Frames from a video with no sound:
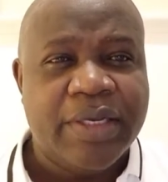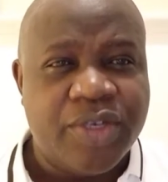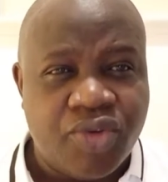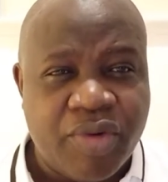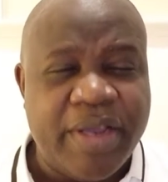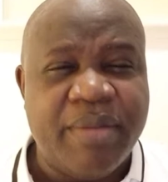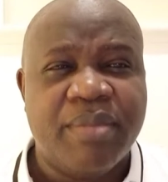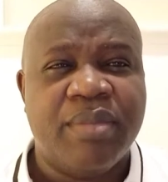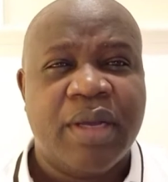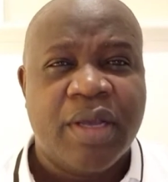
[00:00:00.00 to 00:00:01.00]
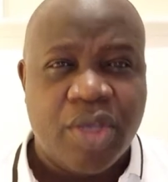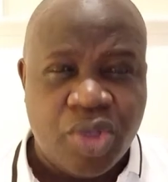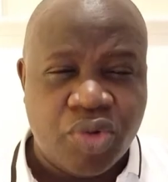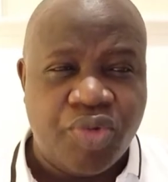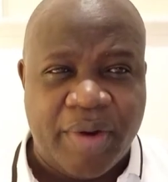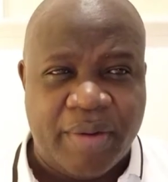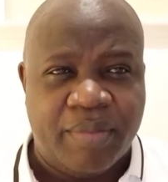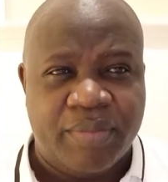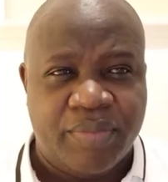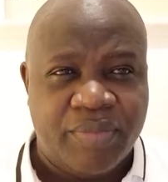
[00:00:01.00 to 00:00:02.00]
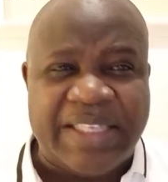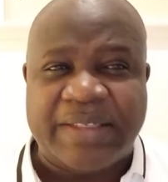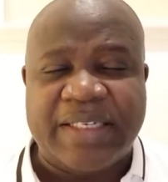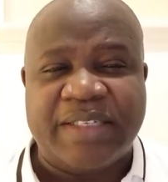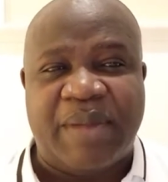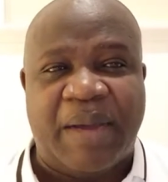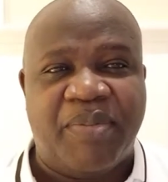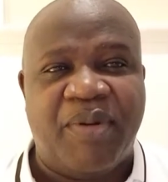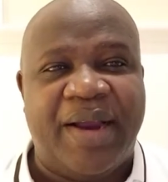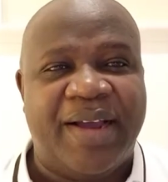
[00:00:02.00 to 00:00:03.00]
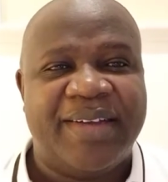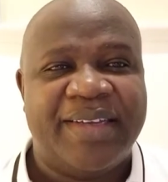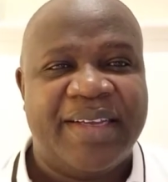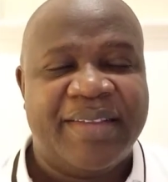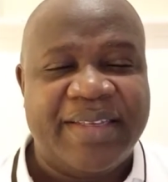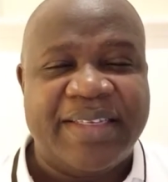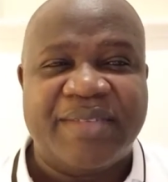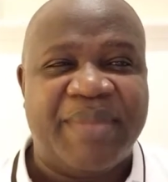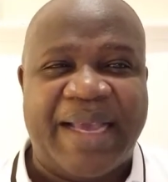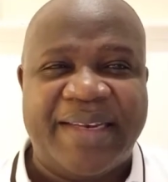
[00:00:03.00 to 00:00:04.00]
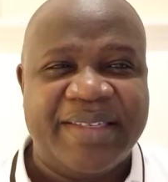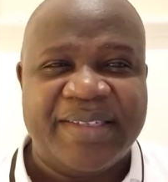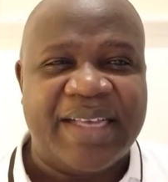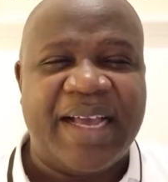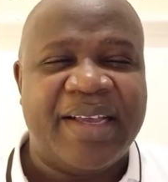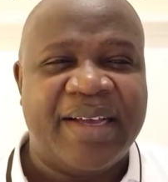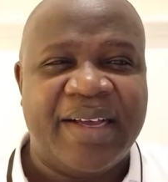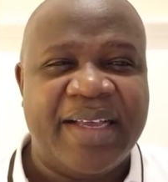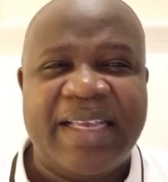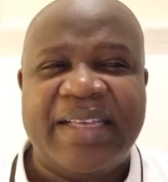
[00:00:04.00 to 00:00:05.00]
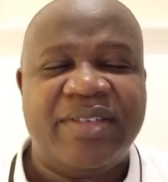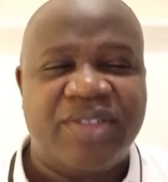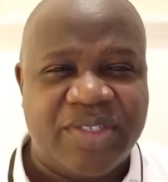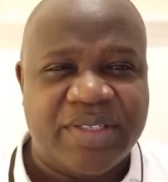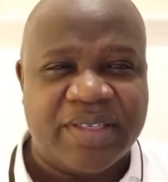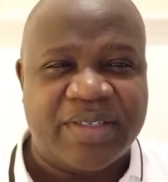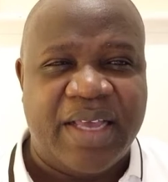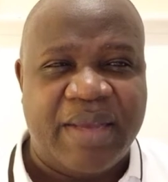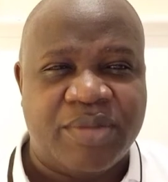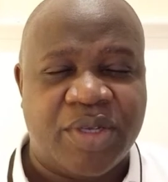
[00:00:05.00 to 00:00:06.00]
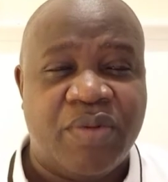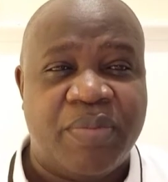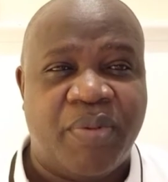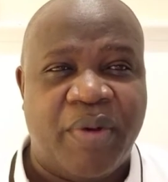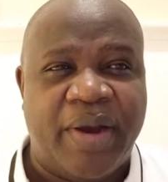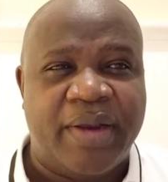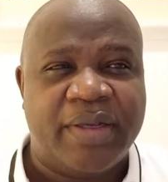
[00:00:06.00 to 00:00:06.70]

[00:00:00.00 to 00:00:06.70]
Dream your dream. This is my prayer. This is my desire in Jesus' name. Shall we pray?